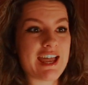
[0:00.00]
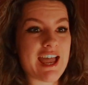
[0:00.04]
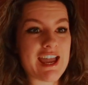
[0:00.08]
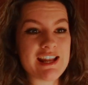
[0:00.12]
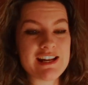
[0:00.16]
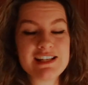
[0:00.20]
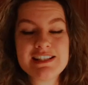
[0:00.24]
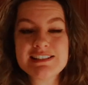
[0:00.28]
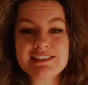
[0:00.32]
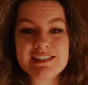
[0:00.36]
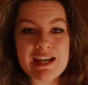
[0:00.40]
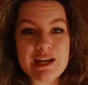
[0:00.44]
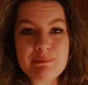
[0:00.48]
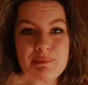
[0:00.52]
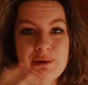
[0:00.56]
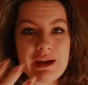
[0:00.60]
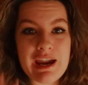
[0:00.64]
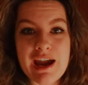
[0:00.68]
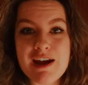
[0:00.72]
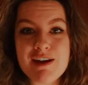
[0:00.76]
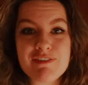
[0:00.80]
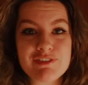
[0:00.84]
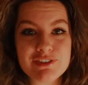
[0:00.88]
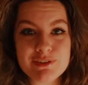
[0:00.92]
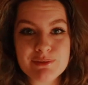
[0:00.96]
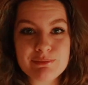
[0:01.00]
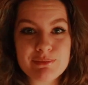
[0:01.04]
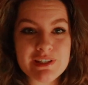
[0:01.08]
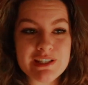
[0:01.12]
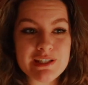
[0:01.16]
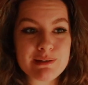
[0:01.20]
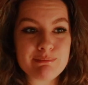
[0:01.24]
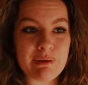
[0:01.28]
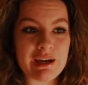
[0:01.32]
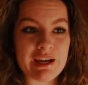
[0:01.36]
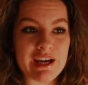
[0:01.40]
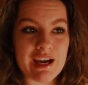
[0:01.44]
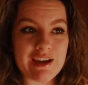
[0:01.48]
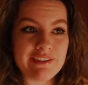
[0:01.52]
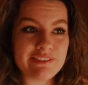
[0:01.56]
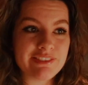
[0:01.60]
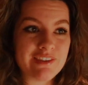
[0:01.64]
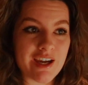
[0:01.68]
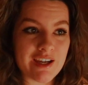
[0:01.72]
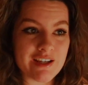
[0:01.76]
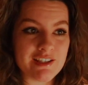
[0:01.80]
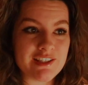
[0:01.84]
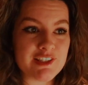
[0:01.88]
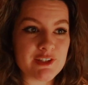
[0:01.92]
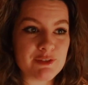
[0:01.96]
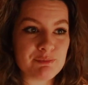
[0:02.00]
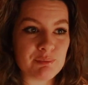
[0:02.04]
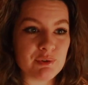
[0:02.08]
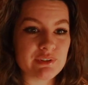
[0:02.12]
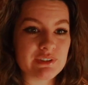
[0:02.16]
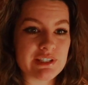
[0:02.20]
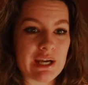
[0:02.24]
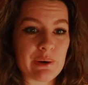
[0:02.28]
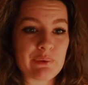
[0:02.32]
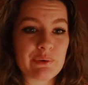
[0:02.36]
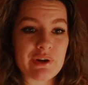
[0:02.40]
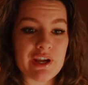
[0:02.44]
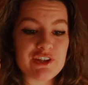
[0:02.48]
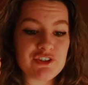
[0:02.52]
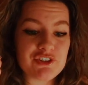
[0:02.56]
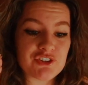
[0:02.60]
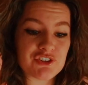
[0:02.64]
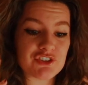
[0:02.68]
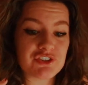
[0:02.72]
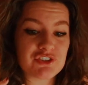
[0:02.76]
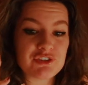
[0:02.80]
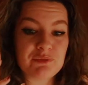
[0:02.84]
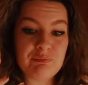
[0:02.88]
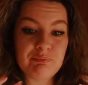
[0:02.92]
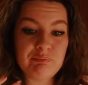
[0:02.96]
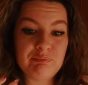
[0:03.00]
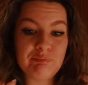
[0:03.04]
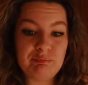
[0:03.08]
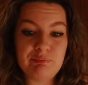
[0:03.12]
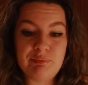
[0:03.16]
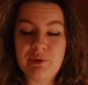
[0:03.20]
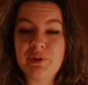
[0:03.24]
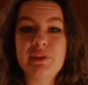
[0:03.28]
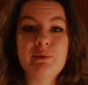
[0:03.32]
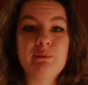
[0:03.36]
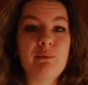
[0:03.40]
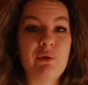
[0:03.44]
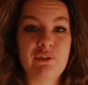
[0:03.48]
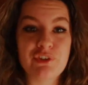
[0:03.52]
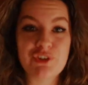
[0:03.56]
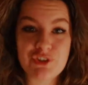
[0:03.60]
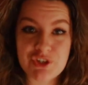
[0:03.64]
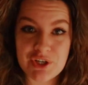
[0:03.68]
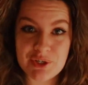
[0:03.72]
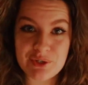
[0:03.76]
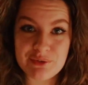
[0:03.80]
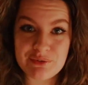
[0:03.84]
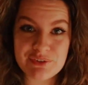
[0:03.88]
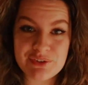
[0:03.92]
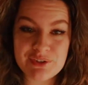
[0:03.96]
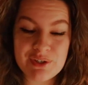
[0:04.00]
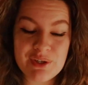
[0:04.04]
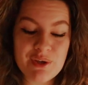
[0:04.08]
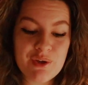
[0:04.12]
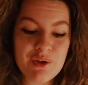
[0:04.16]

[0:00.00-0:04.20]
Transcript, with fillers: anytime I have something in my hand that I need to put down, I just put them on the shelves.